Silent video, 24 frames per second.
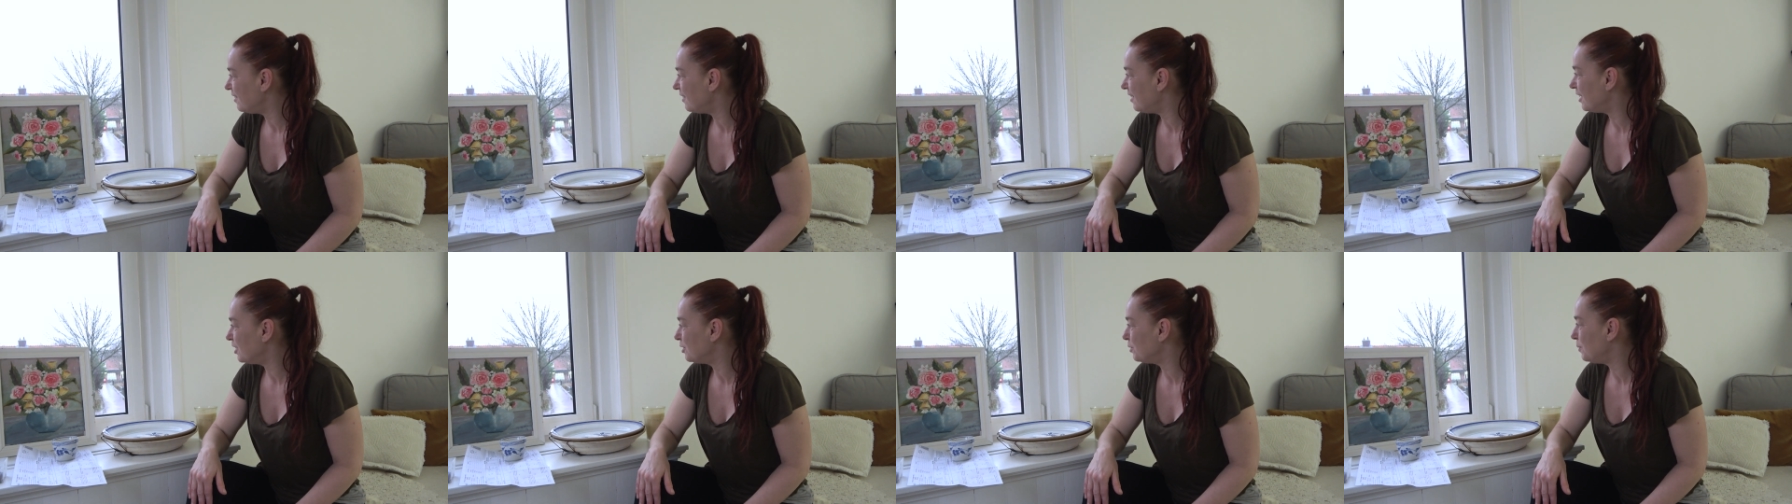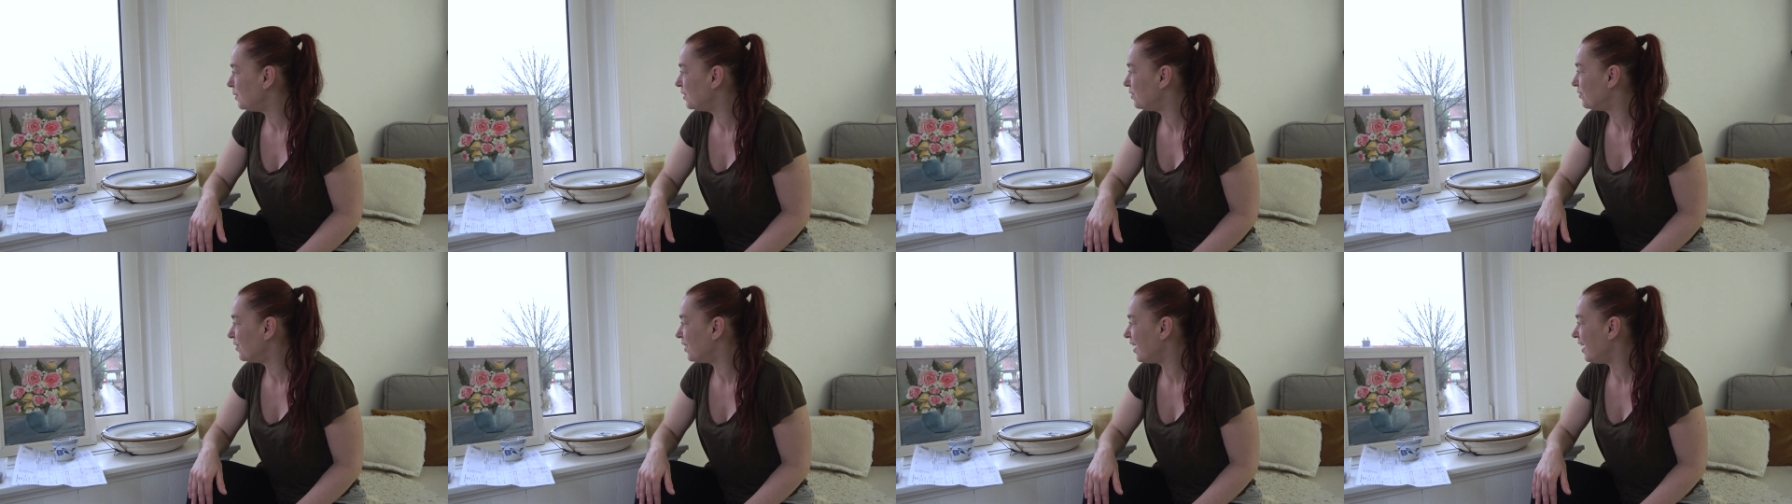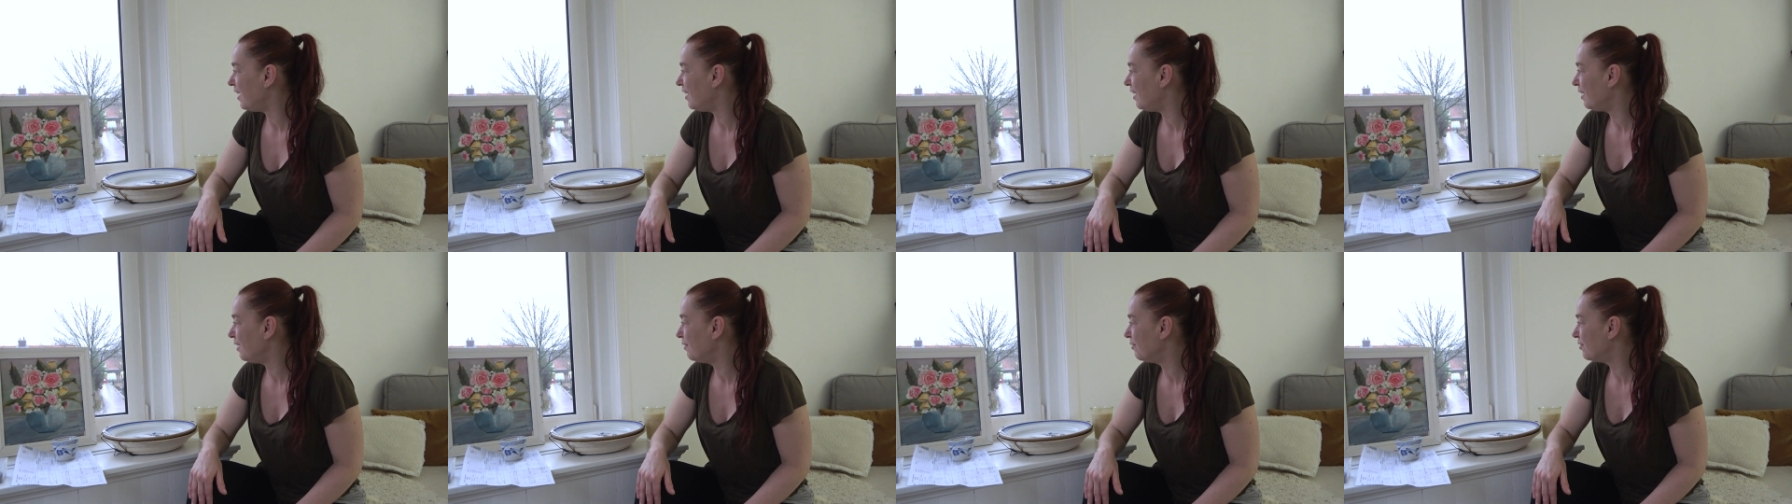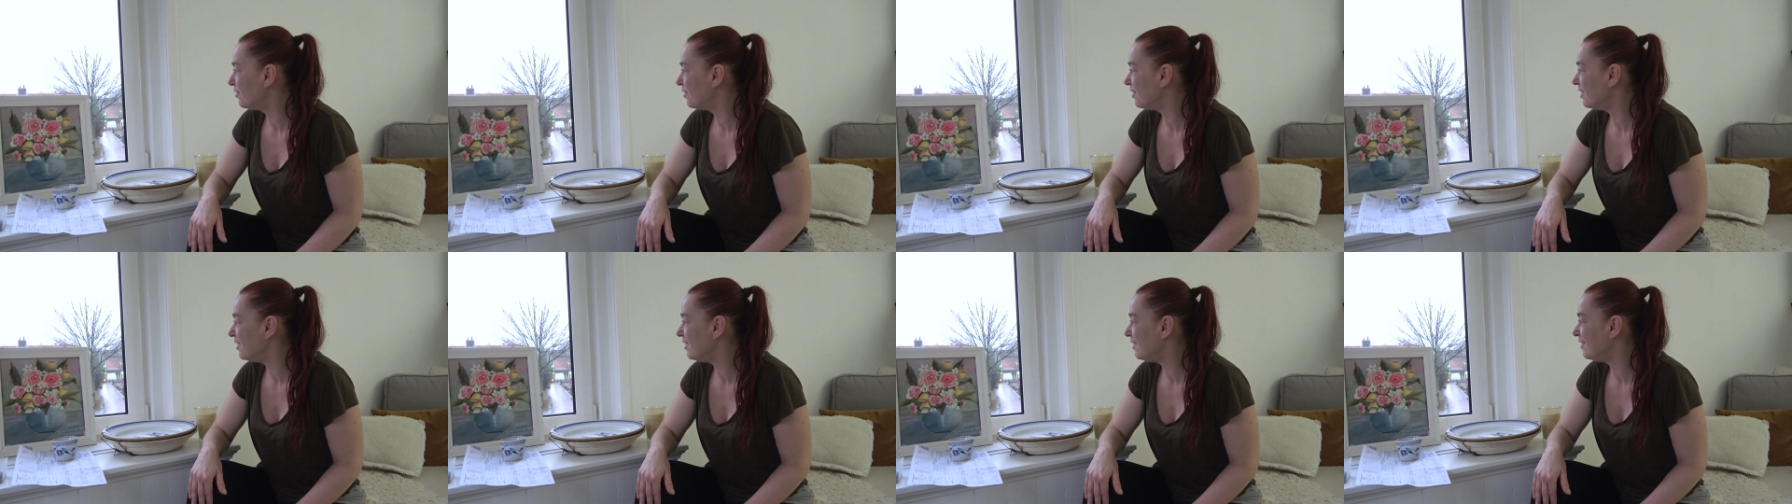It has been raining
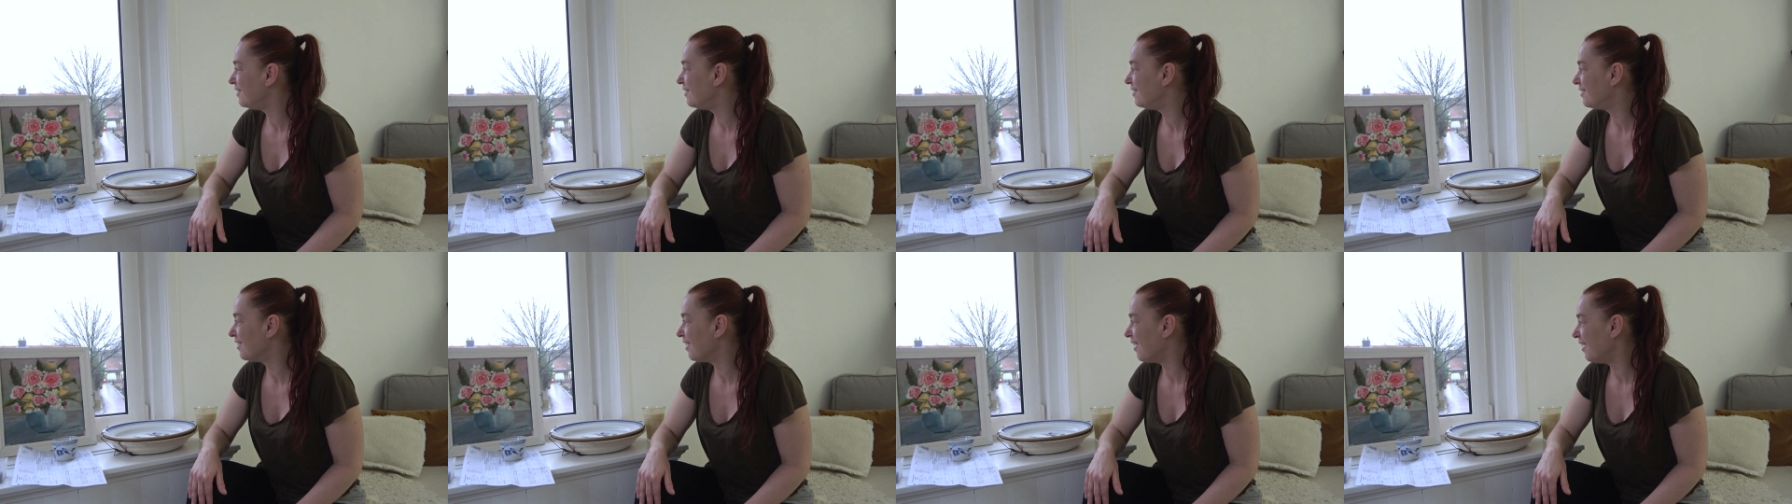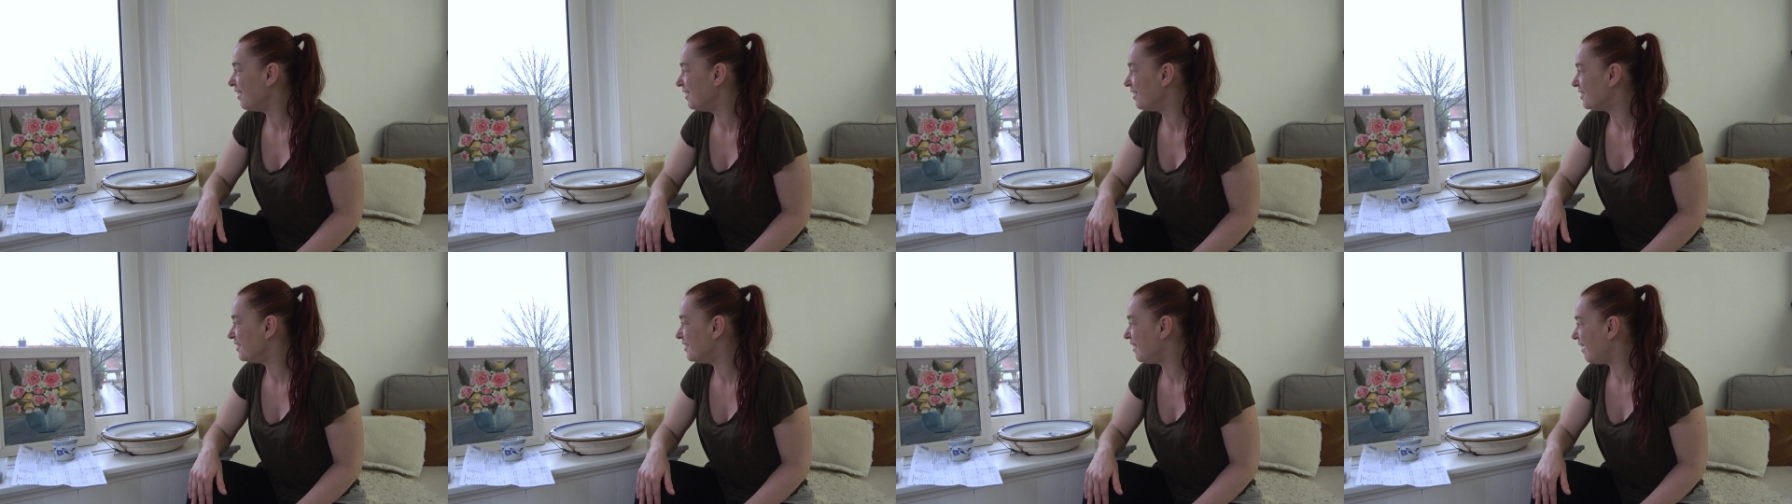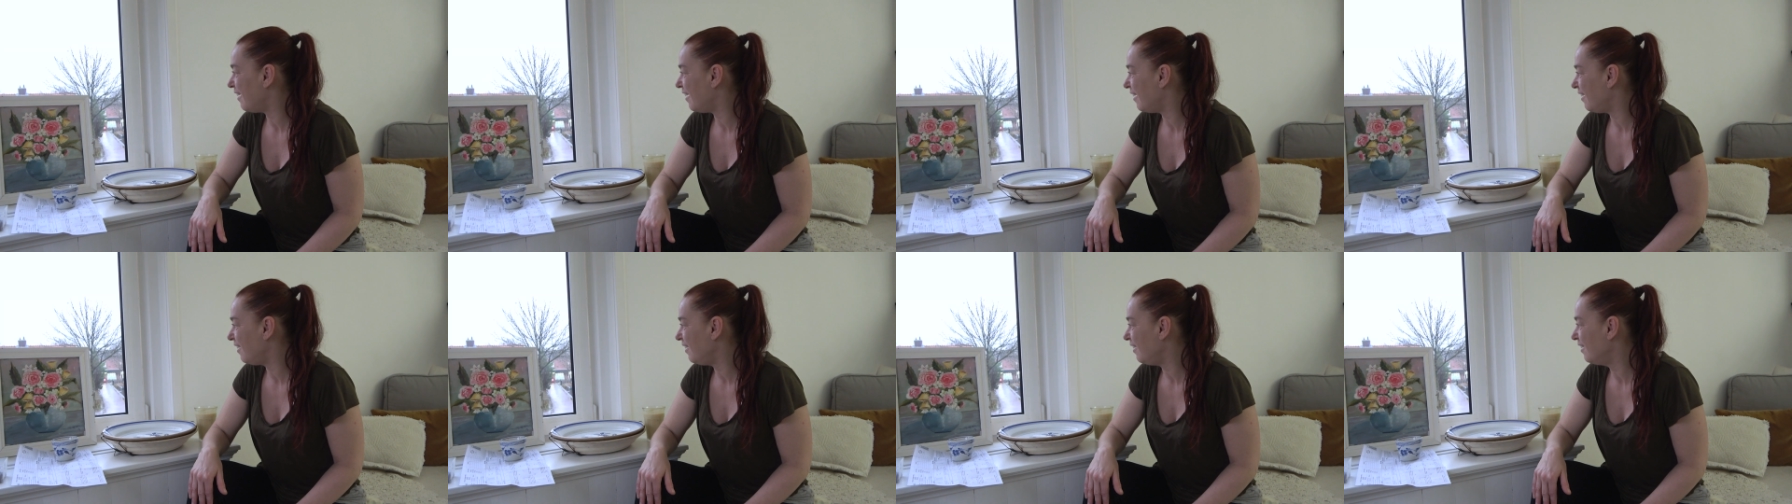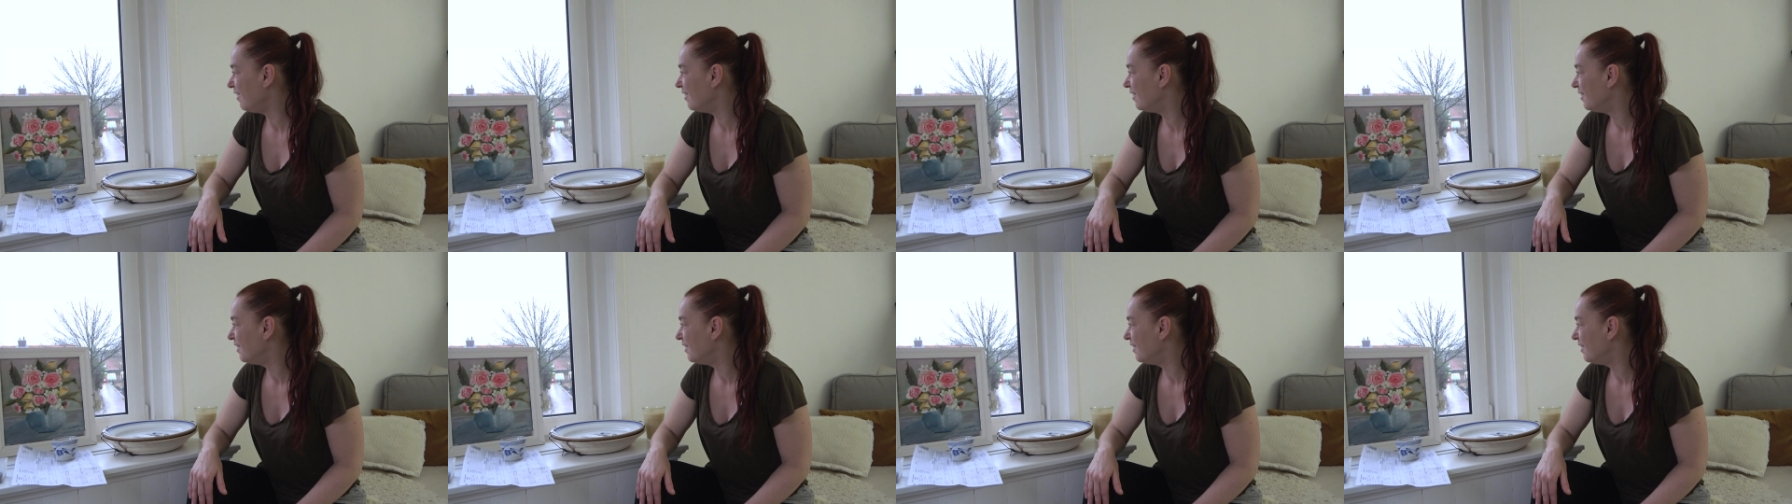for the entire day.